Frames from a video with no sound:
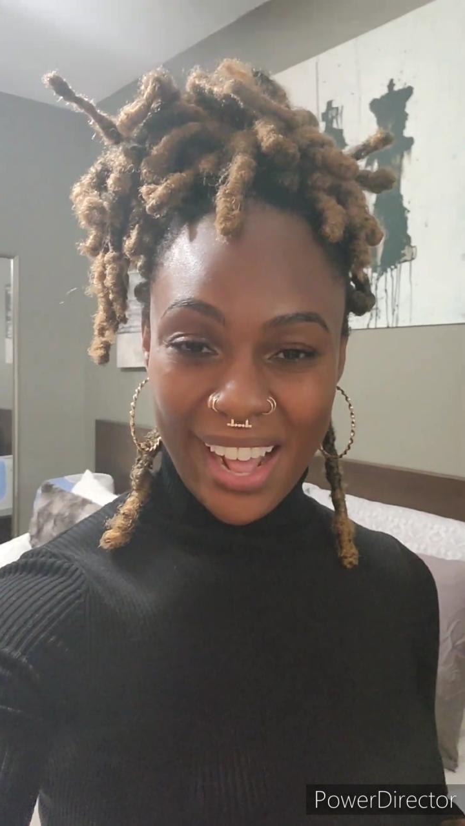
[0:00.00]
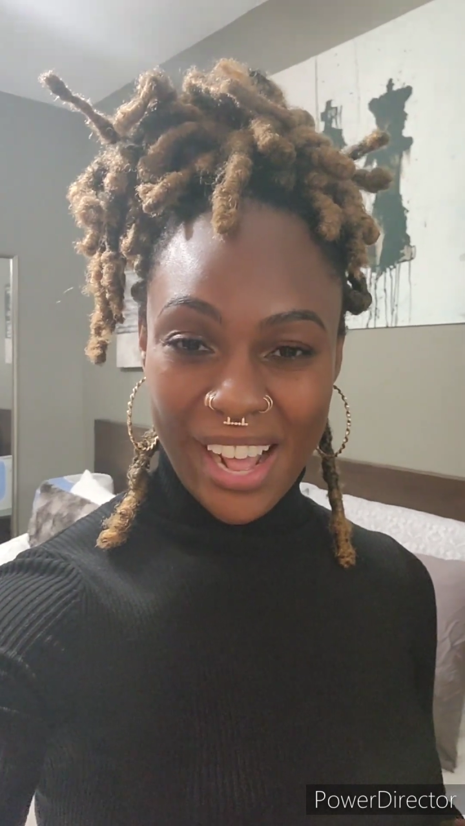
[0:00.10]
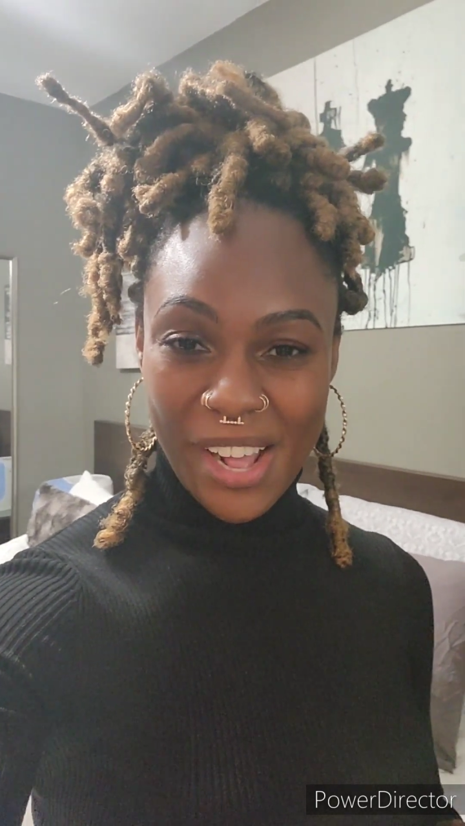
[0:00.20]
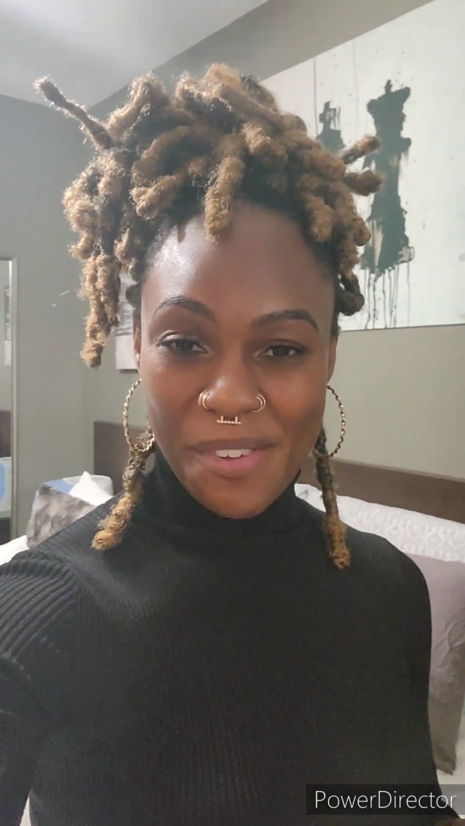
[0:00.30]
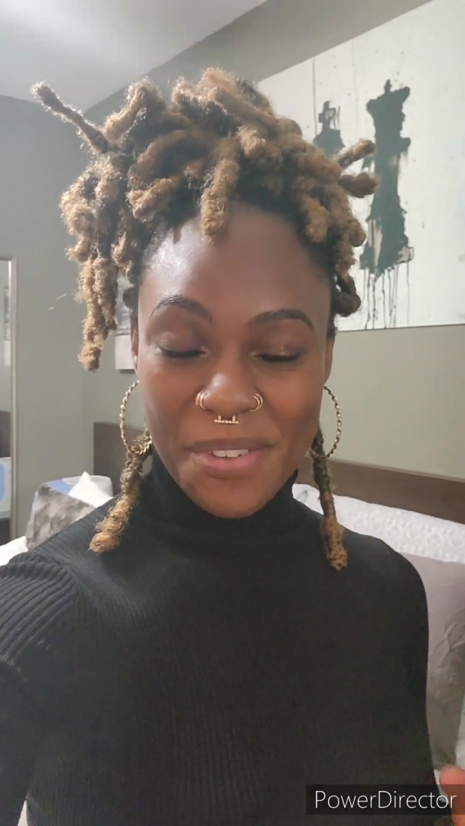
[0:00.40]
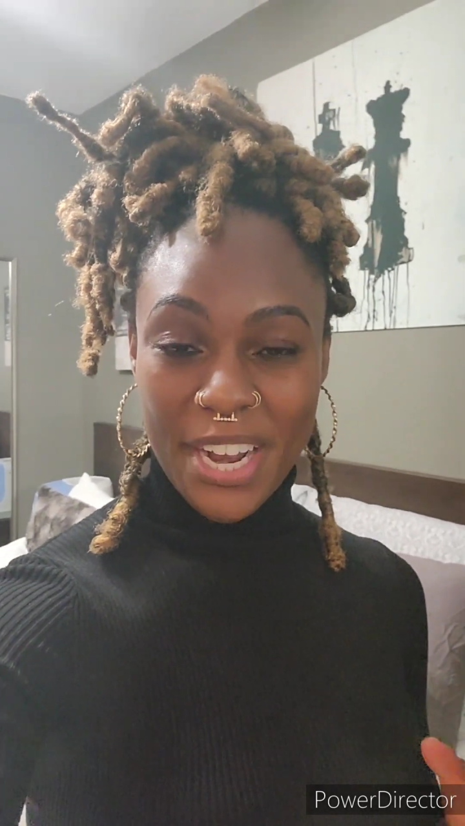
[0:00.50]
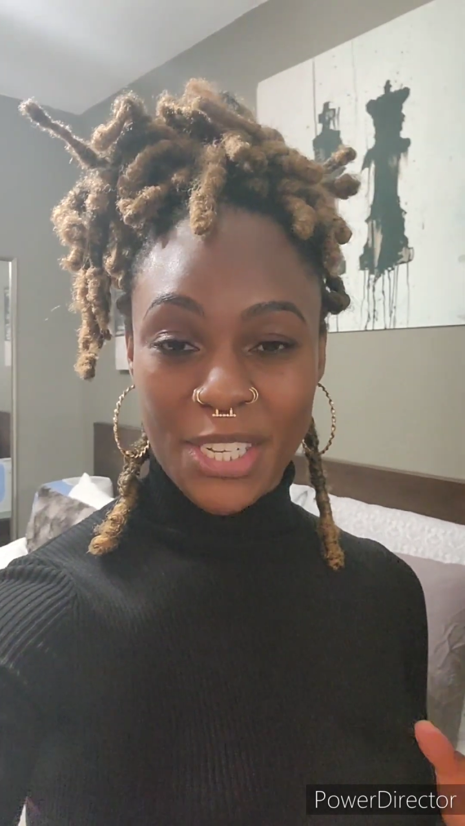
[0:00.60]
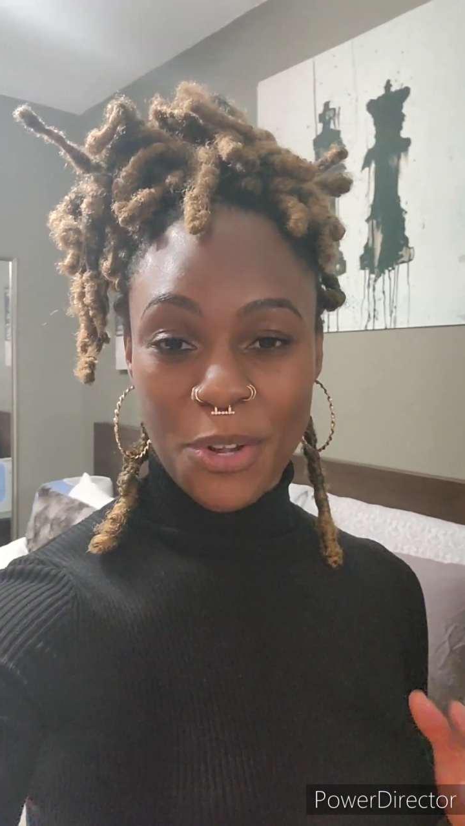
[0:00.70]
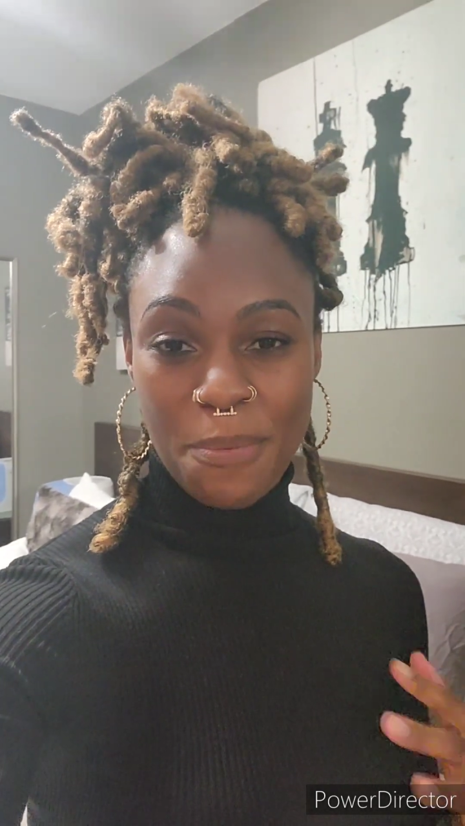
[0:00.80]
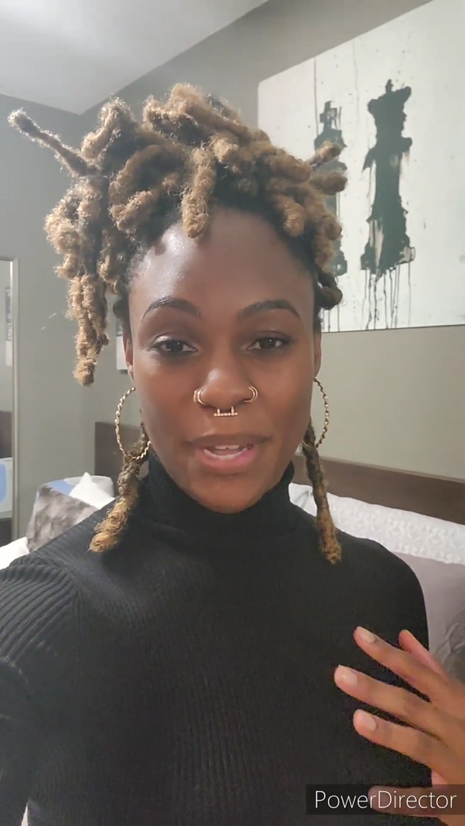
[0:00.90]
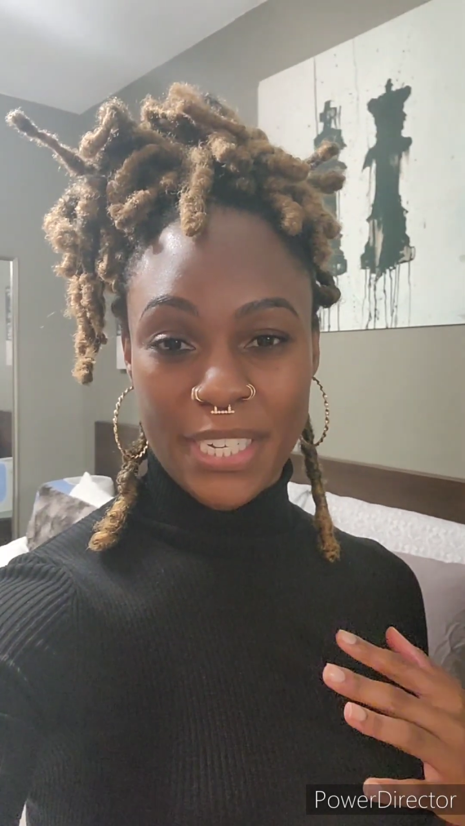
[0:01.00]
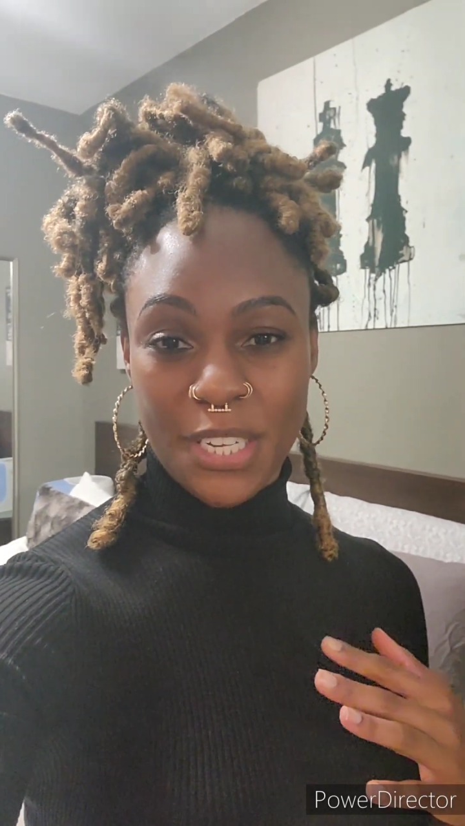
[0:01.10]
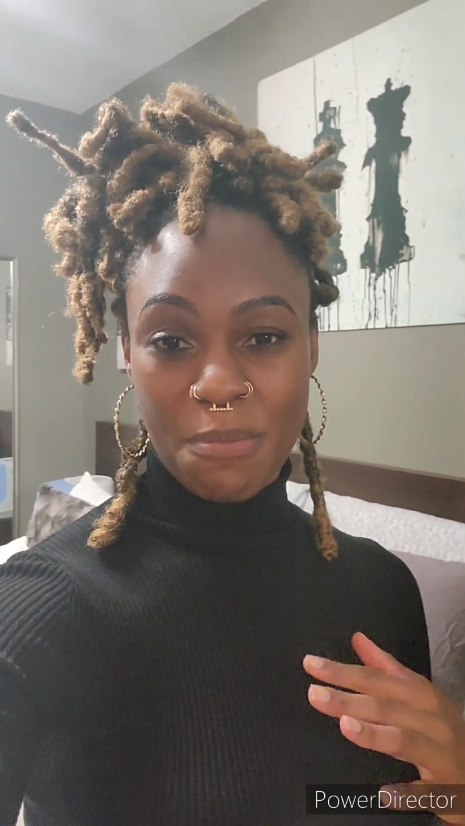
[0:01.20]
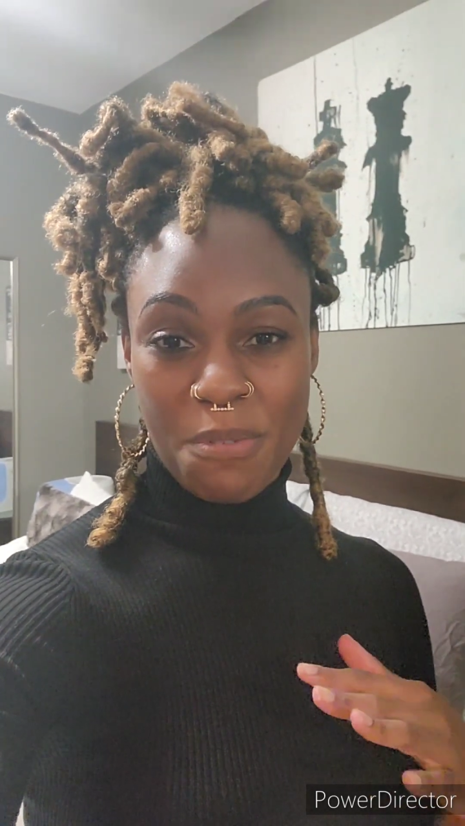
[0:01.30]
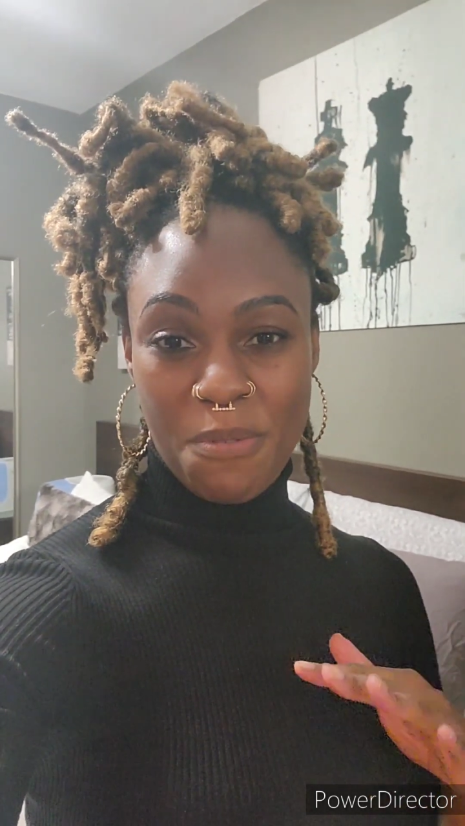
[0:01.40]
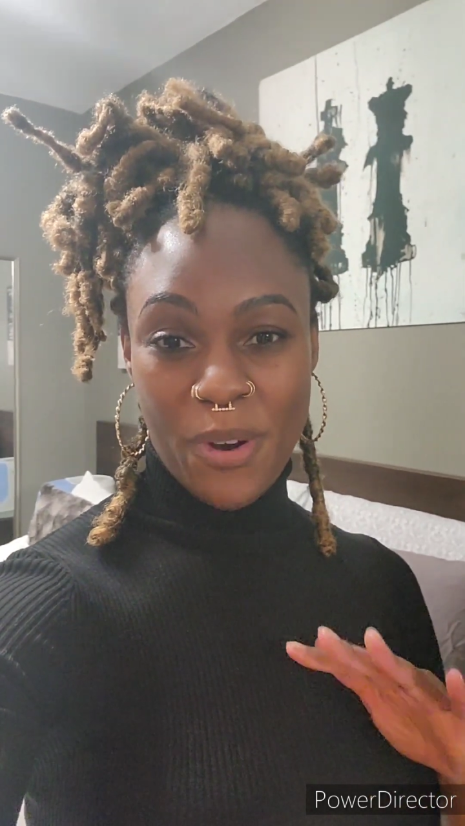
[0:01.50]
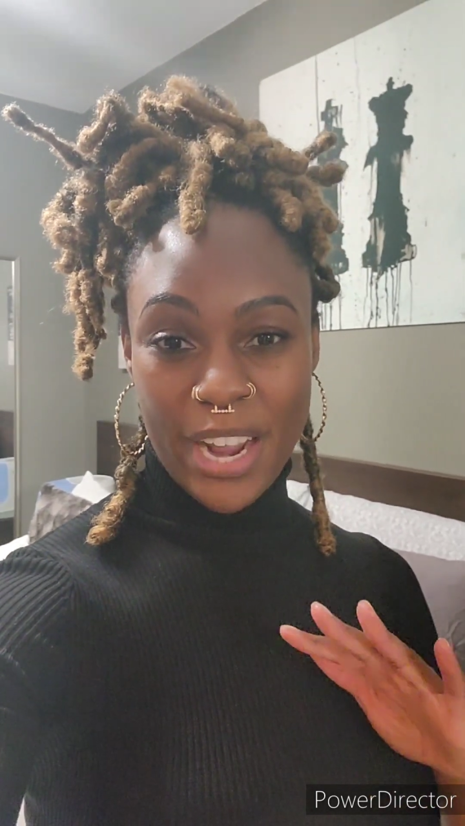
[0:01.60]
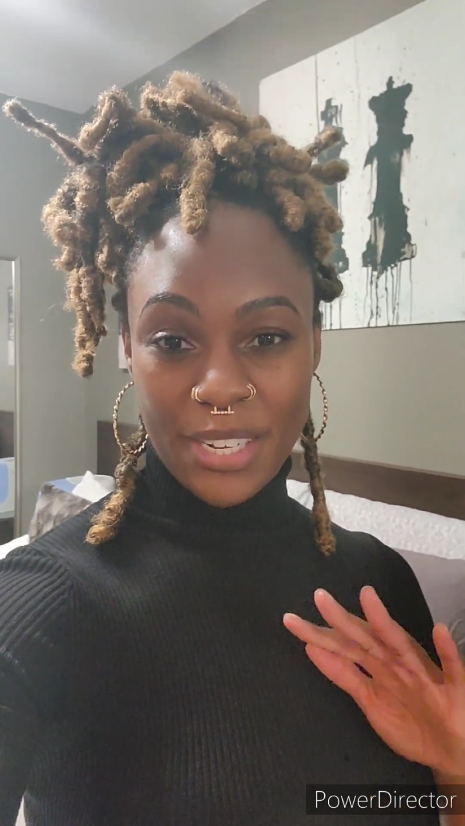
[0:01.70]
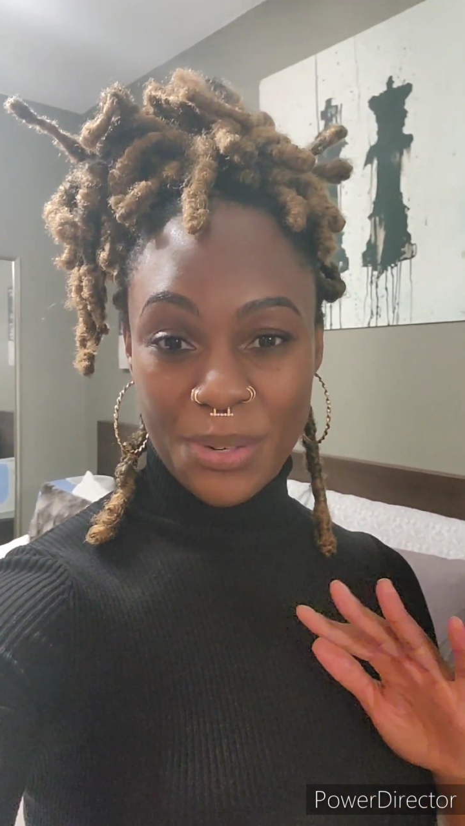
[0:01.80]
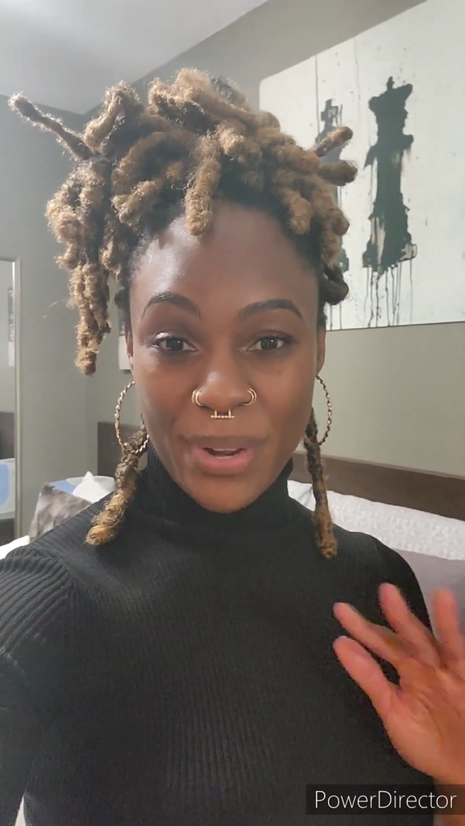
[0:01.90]
And I told myself before
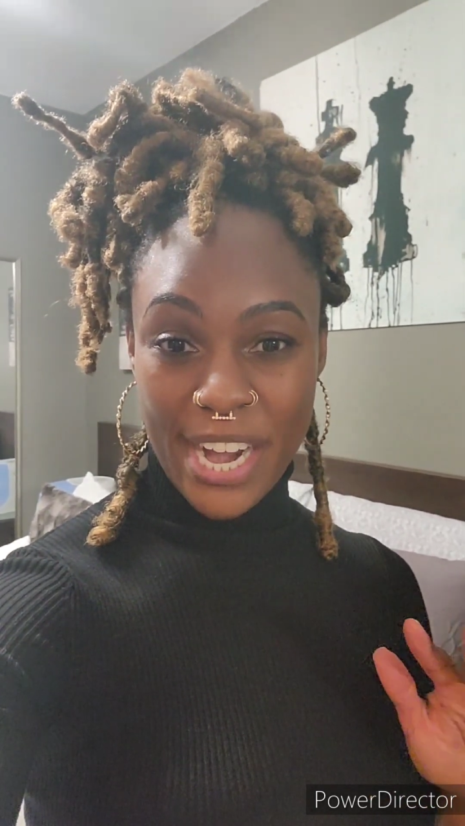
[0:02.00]
I do